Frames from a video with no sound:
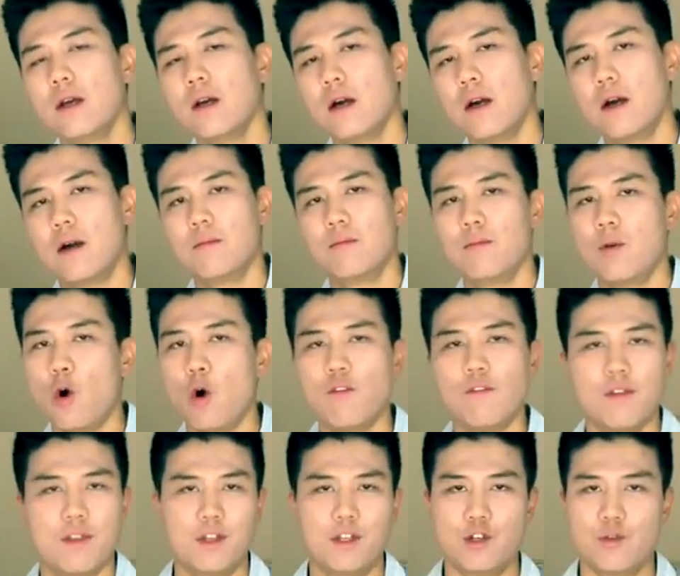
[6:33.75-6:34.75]

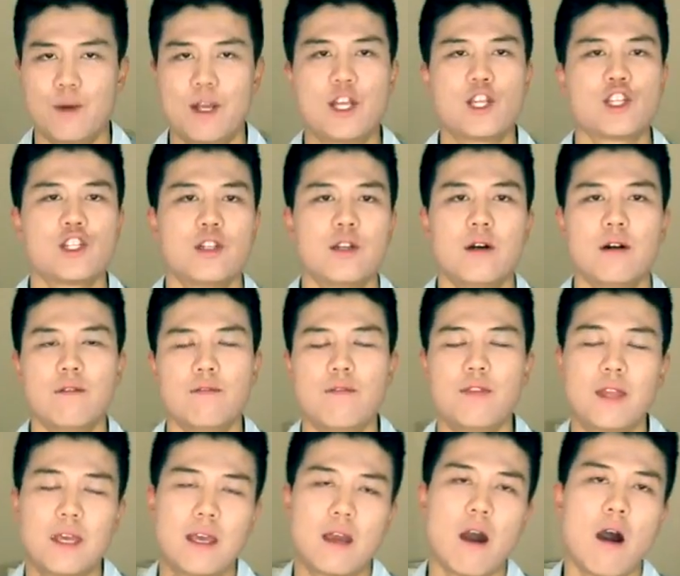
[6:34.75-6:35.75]
over the duration of
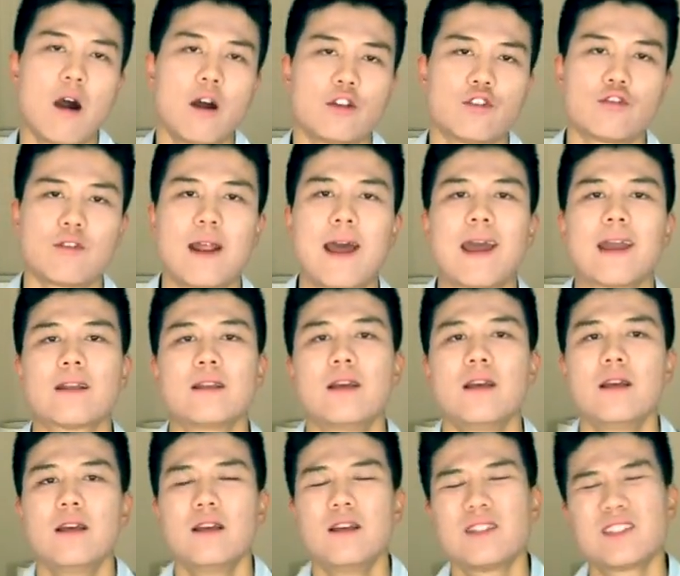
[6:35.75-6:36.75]
the contract.
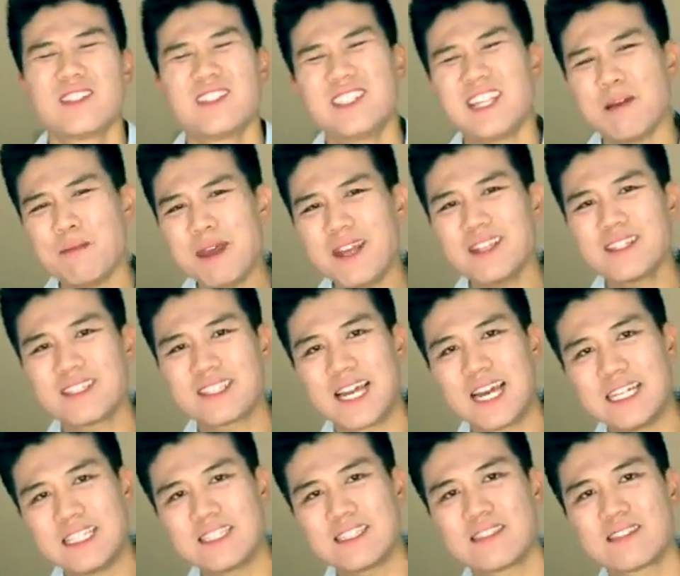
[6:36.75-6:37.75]
So does that make
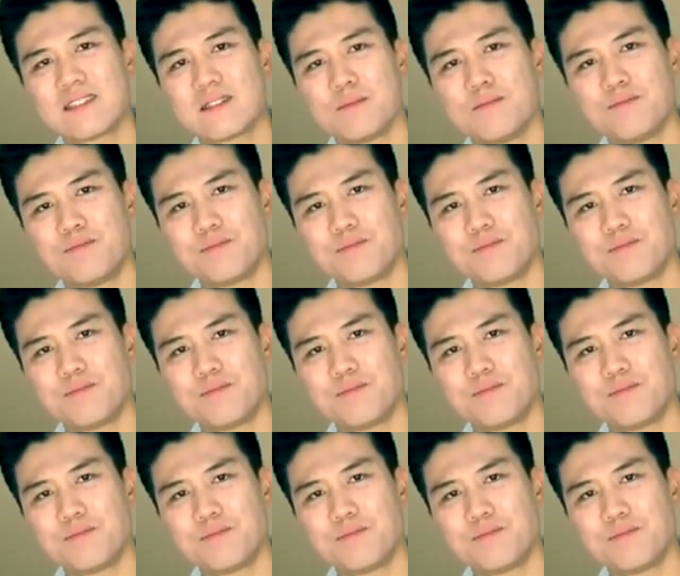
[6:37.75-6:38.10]
sense?